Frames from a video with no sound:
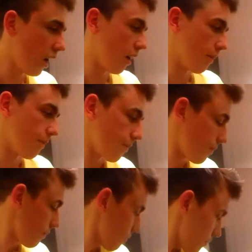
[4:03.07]
Um,
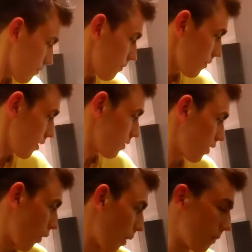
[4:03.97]

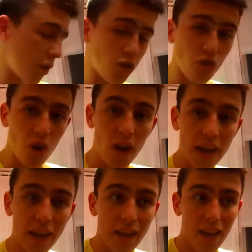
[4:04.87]
so I'm going to
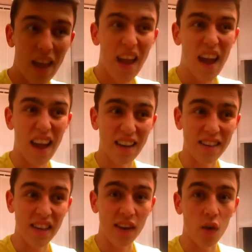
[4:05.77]
try
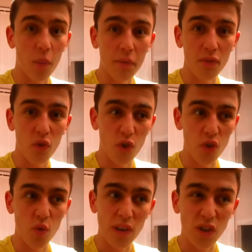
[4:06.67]
and get it up for
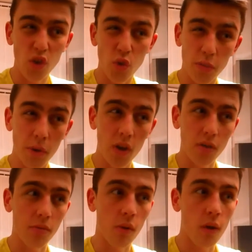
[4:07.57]
you as soon as
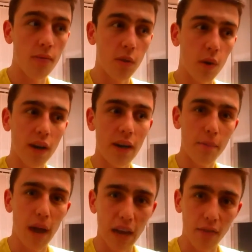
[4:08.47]
possible. Hopefully when I
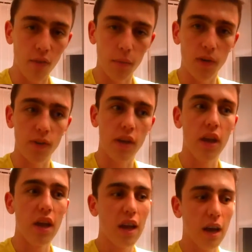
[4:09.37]
get back from London,
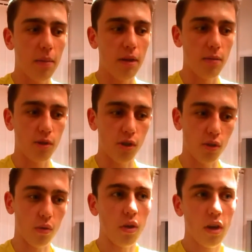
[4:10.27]
I'll be able
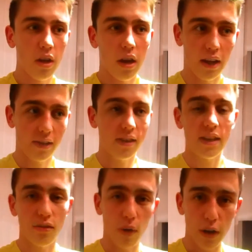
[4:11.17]
to like
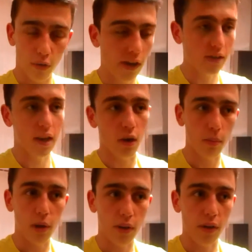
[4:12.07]
set it rendering, set it
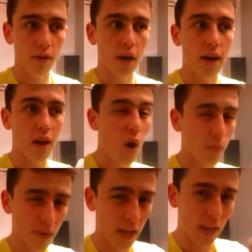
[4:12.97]
uploading overnight,
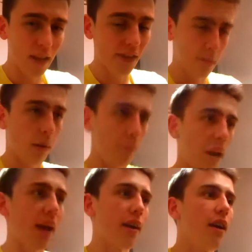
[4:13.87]
hopefully. That's my
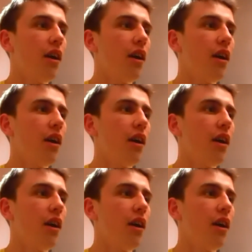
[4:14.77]
plan.